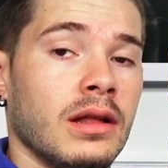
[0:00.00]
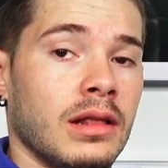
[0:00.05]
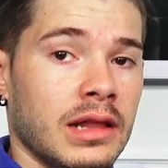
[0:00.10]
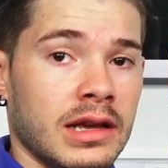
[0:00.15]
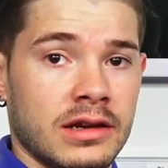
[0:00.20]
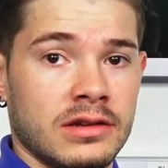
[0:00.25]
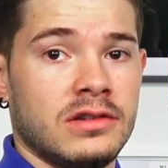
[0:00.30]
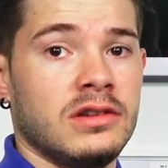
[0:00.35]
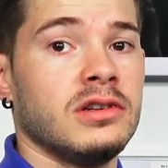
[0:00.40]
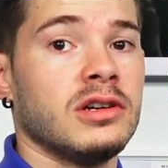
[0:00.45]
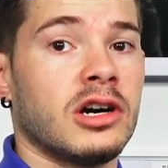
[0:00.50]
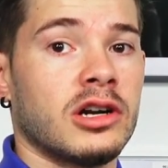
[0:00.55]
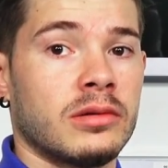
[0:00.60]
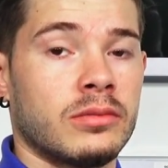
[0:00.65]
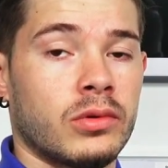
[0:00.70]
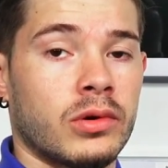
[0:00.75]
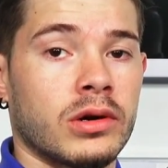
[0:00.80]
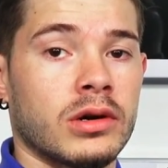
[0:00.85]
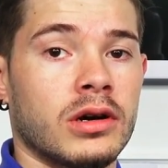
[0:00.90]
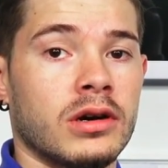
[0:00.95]
legacy daughter
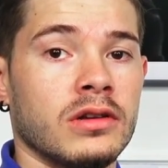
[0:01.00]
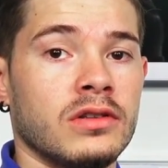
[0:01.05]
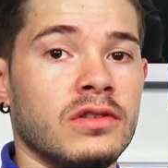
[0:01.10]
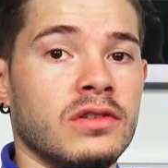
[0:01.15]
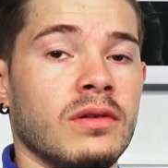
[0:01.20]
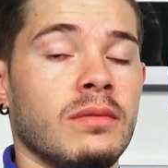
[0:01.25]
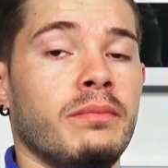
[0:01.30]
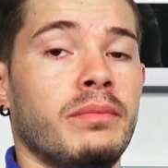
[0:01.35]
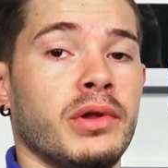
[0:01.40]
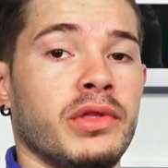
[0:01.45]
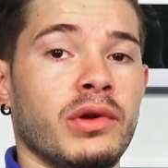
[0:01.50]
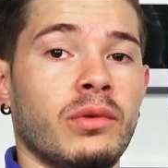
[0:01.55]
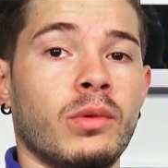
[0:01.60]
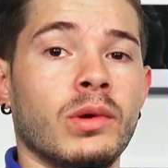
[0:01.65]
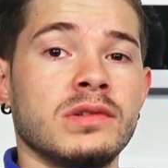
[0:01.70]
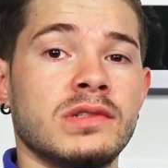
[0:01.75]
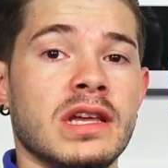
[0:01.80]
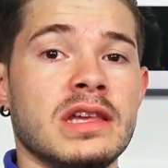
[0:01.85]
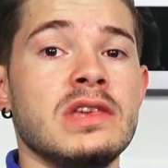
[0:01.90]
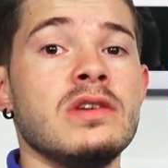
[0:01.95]
board cards, but the
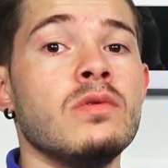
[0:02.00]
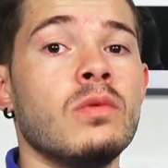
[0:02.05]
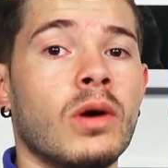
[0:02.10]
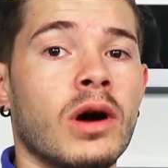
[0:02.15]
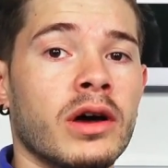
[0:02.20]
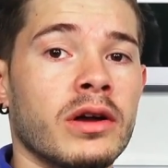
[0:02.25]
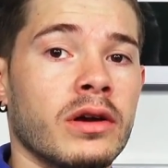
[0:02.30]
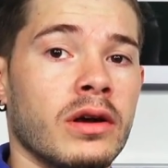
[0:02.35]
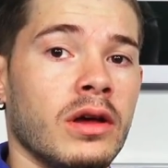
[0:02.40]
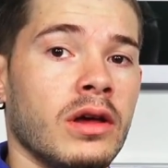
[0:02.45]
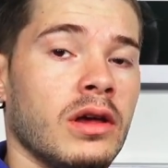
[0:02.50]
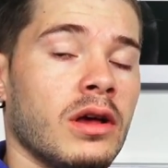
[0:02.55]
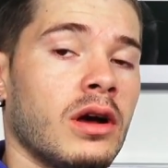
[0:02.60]
ones that you want